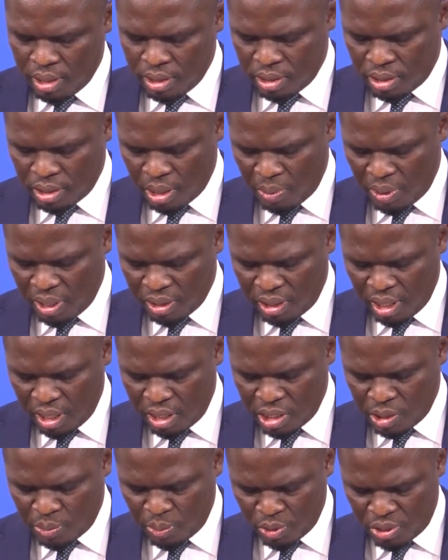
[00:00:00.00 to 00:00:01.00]
cemented
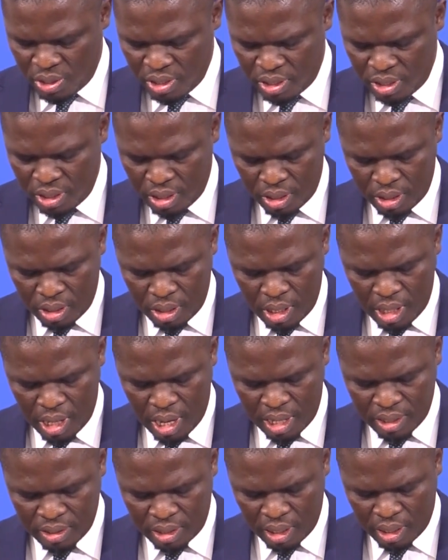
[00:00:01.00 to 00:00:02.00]
his position
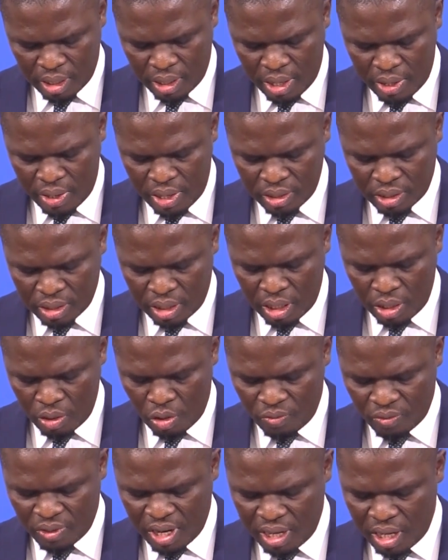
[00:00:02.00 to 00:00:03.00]
as the current king
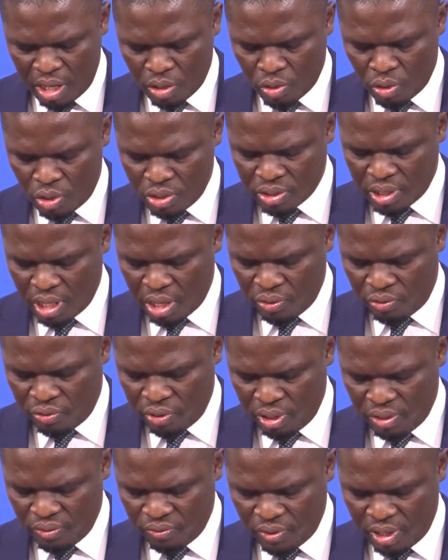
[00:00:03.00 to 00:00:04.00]
of Ghana
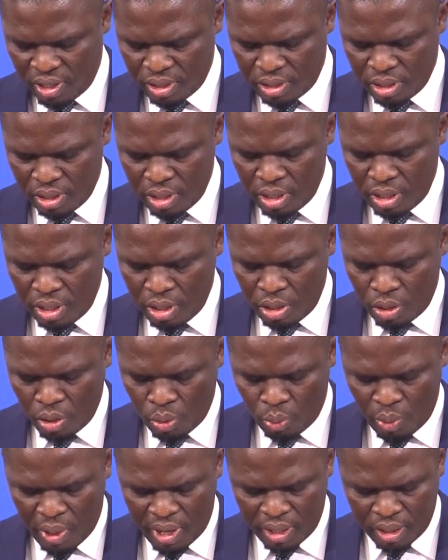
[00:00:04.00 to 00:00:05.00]
cross-country event
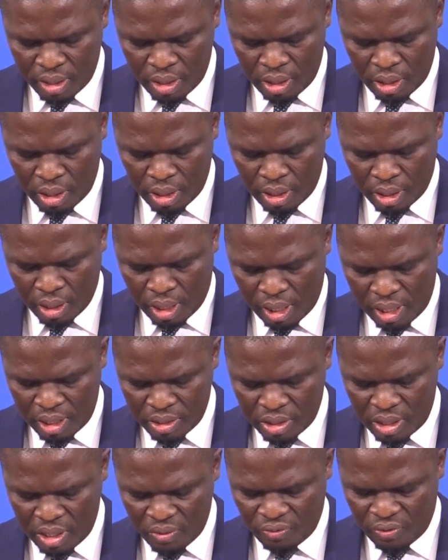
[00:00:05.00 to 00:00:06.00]
when he
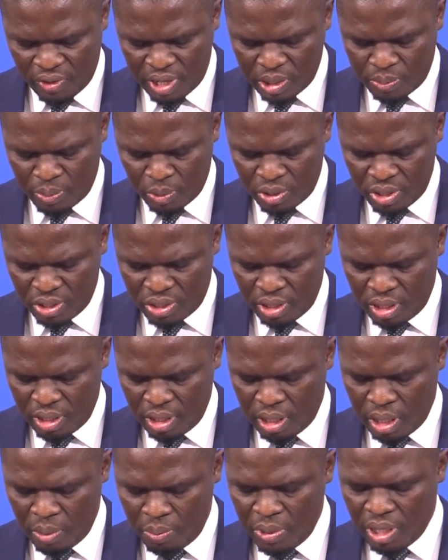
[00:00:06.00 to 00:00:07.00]
clinched the first position
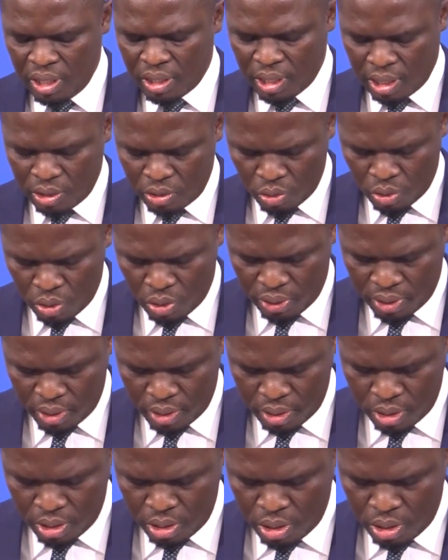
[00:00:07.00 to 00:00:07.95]
in the male category.